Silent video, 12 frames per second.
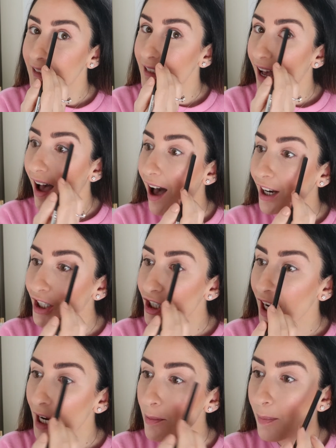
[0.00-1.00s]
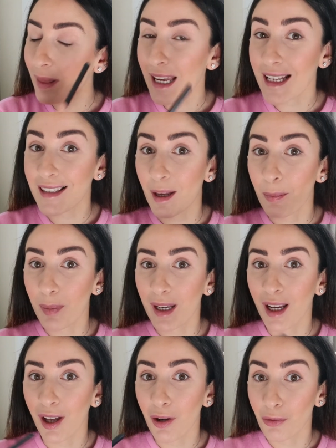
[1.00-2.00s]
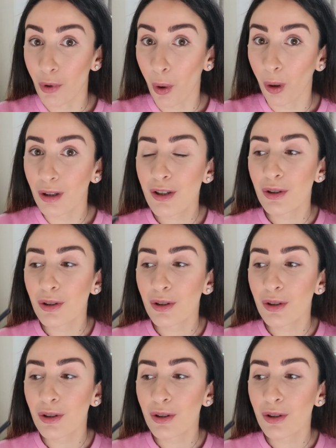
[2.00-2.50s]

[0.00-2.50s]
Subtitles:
the eye shape plays a big role.